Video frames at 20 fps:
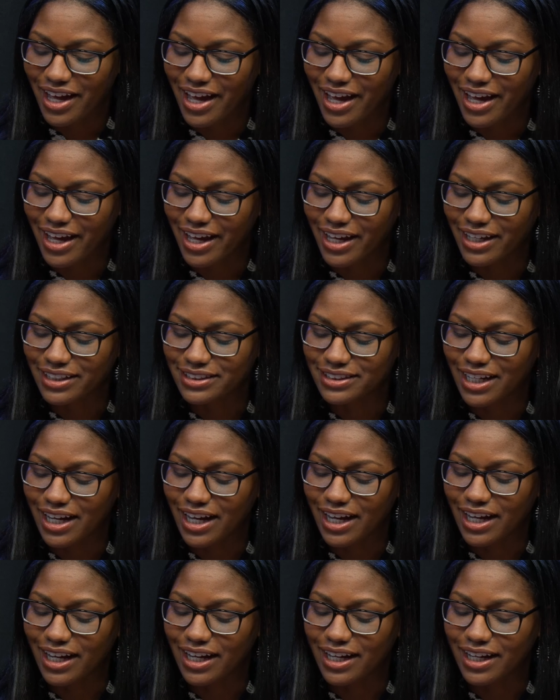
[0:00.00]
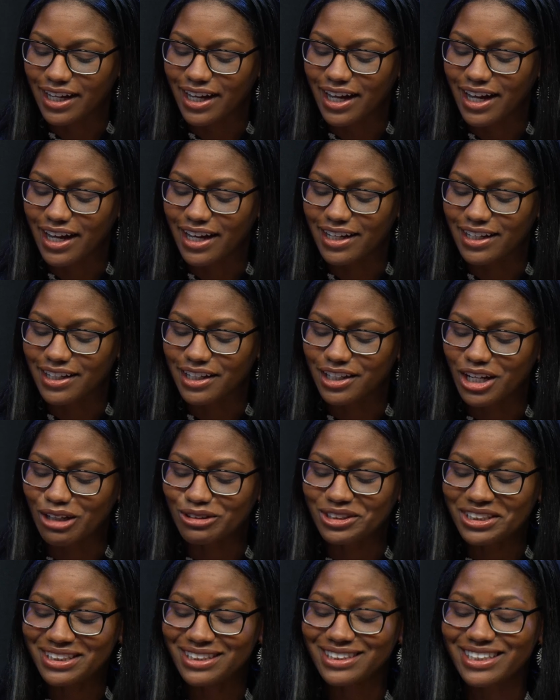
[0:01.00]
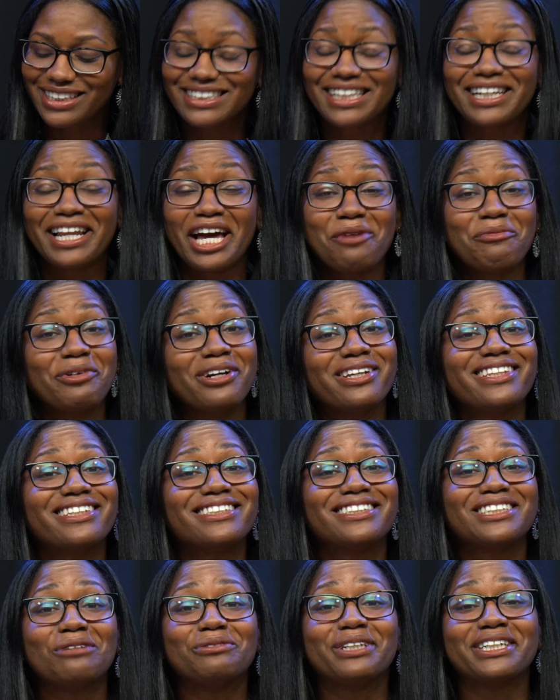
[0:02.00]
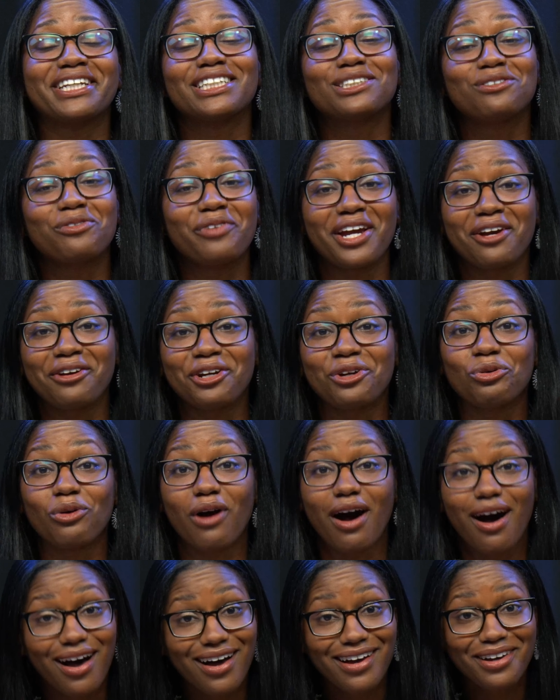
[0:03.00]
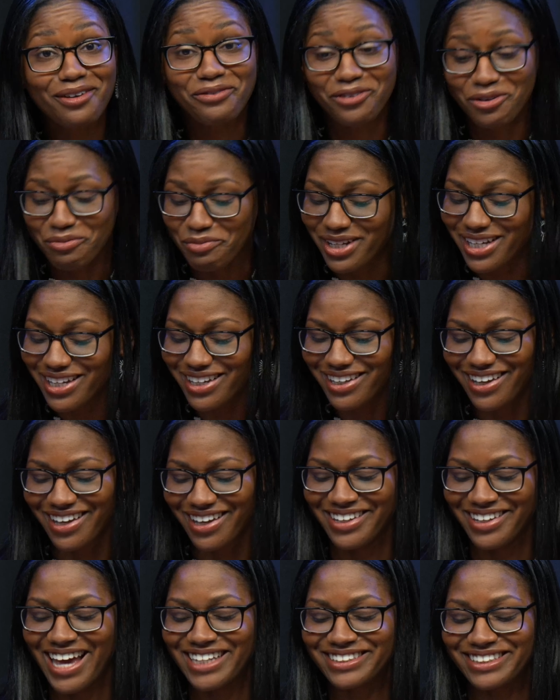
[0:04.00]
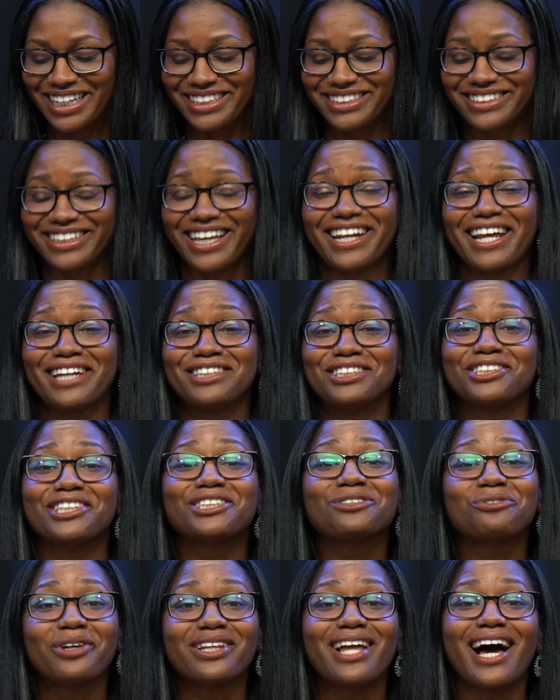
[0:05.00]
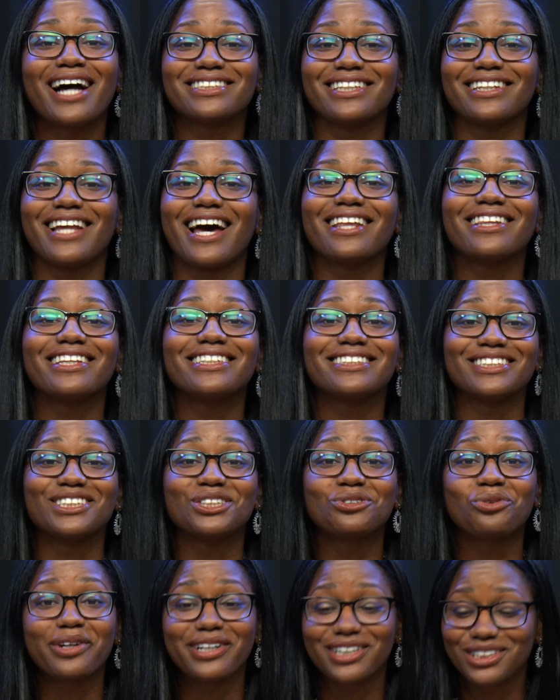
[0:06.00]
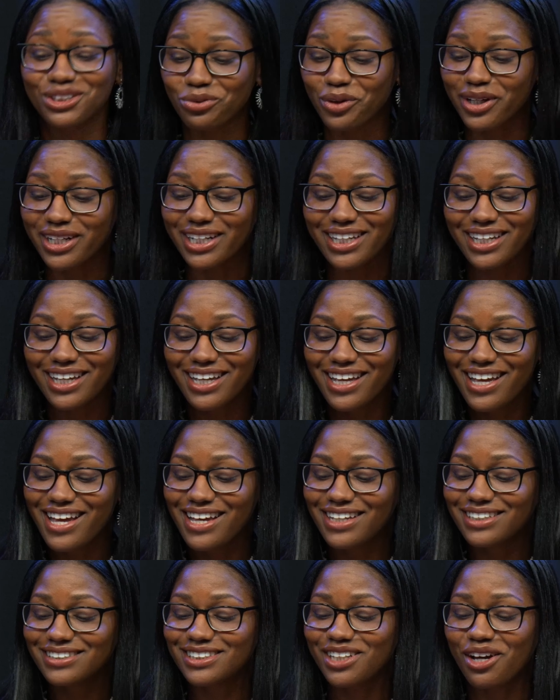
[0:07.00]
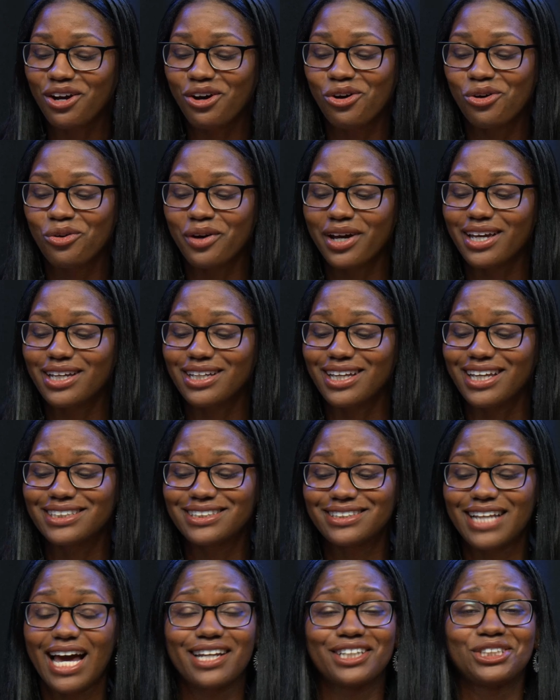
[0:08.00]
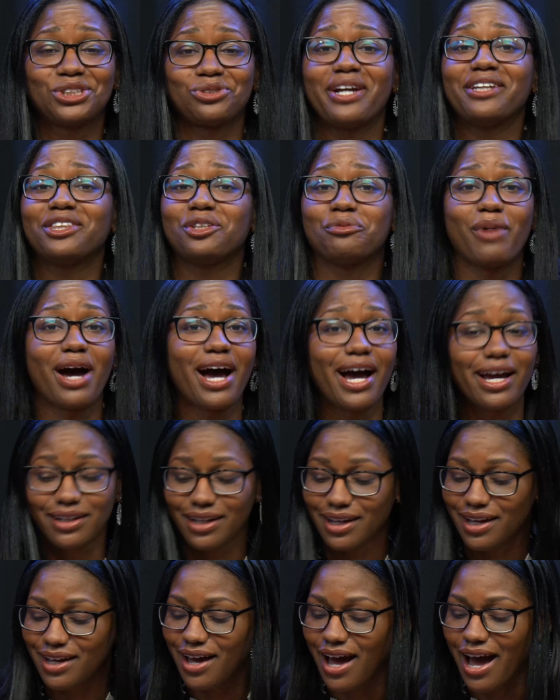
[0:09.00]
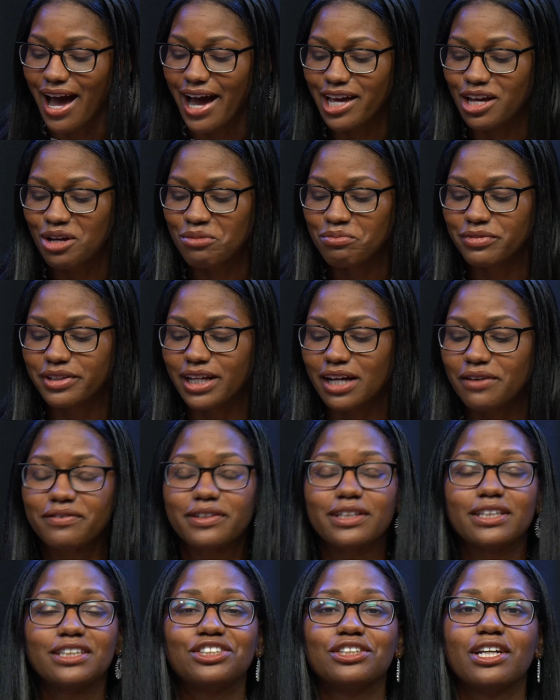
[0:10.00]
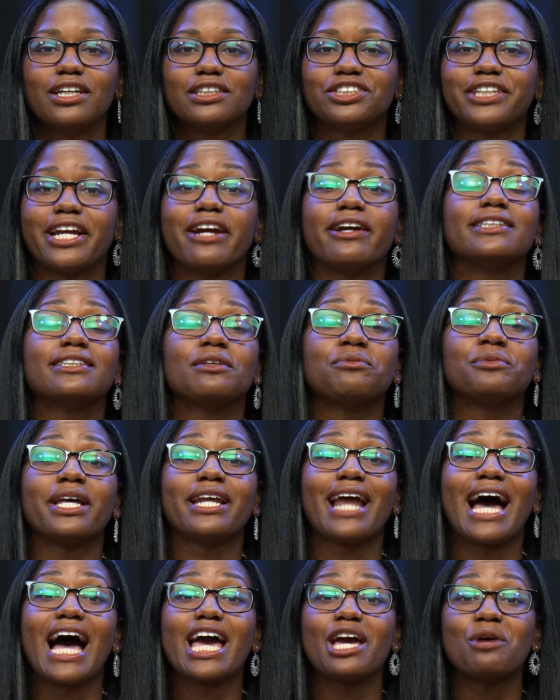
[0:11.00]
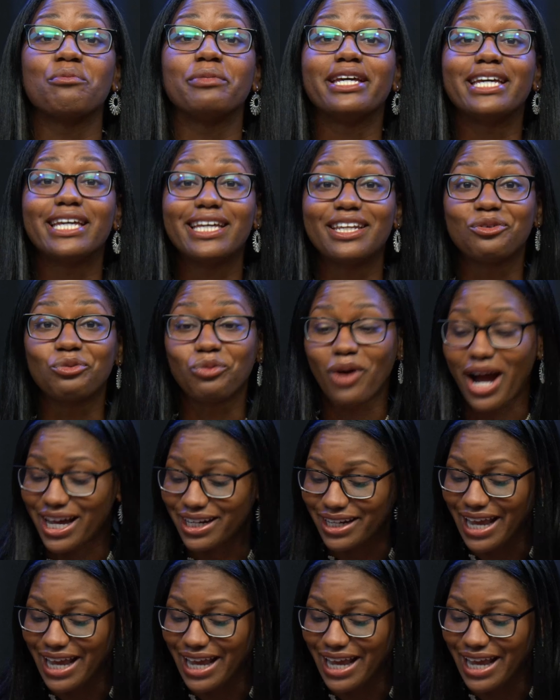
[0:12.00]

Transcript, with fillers: And uh, you know, just a disclaimer, this subject is very raw for me. As I said, I just realized a lot of this in 2020. So it, it's not a strength of mine. I am definitely sharing something that I am in right